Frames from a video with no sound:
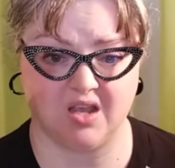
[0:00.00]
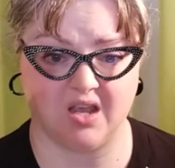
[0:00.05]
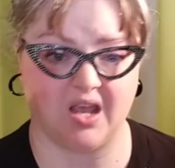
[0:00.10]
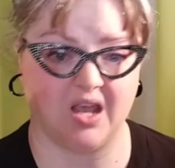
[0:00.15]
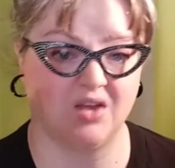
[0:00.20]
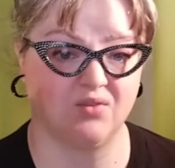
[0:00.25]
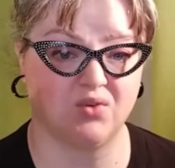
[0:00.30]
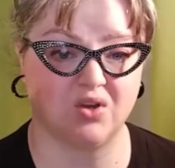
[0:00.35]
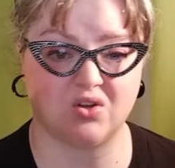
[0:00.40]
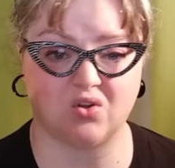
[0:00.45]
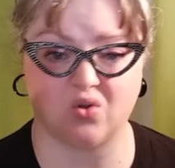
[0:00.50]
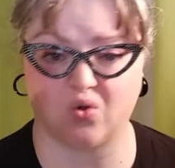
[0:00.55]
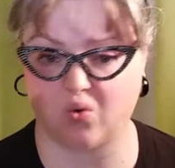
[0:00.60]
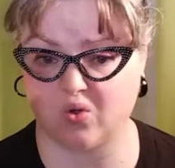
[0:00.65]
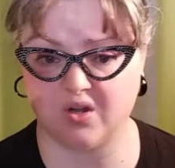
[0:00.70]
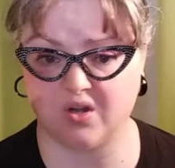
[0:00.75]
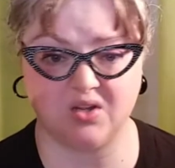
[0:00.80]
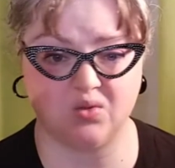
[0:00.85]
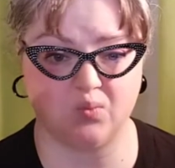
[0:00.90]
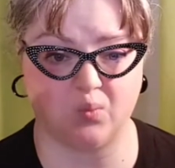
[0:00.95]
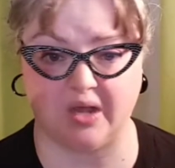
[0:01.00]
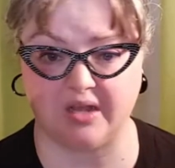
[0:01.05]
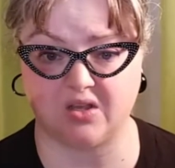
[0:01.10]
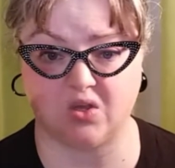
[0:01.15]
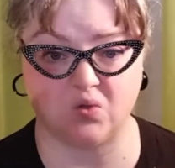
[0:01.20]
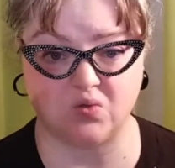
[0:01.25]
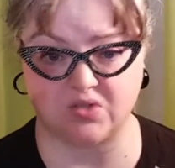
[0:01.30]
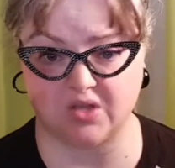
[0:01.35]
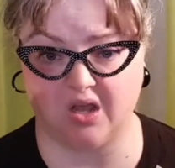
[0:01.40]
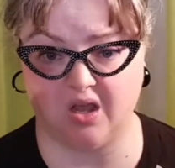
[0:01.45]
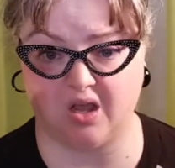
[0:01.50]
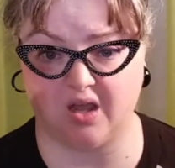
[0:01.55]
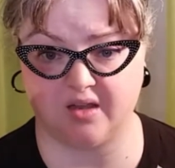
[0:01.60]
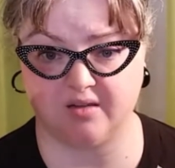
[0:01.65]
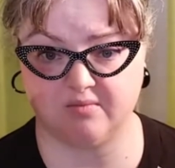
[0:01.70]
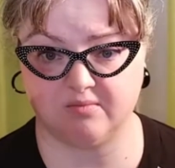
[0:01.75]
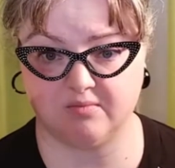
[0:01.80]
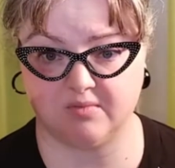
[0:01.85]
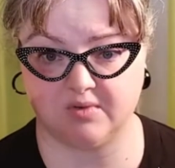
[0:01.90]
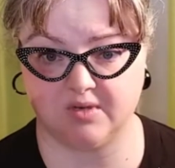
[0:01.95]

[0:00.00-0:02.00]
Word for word: and recording what goes on.